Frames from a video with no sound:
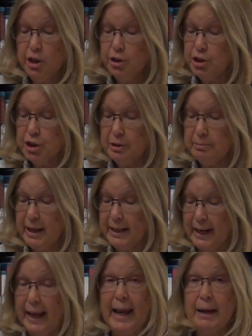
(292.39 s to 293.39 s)
You shouldn't make
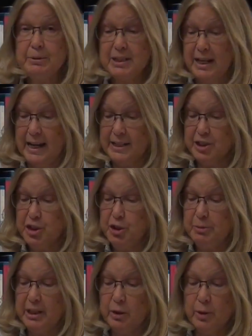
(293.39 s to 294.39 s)
it a habit to ask too
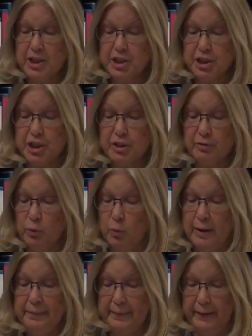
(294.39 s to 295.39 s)
many questions, for
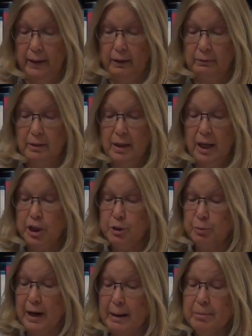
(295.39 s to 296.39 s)
one thing, and you
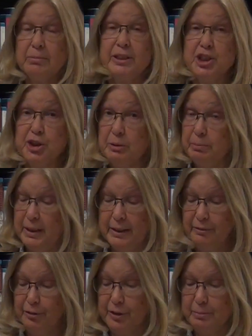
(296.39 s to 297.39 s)
probably shouldn't be in
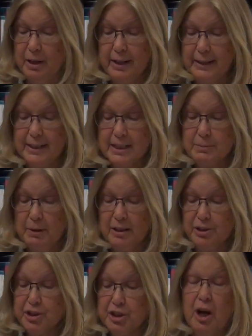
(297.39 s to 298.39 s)
it for the money.
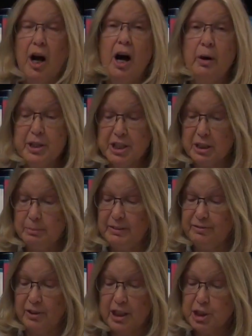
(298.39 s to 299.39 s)
Smugglers are always going to be
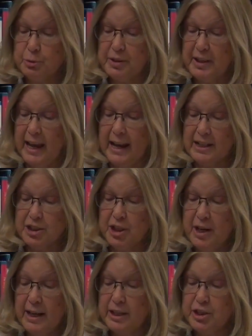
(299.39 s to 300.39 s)
flush with cash
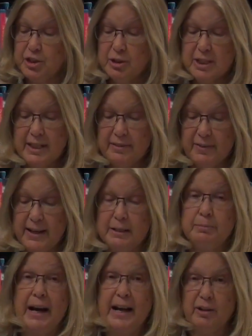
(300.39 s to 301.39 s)
as soon as they find a
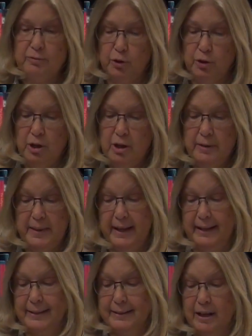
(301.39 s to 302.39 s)
buyer for that
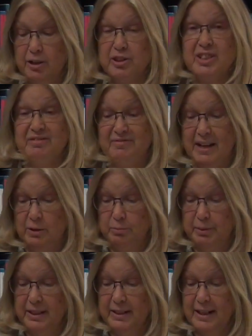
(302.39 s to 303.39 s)
8 cartons of fountain
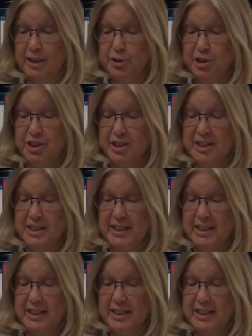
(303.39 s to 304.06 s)
pen cartridges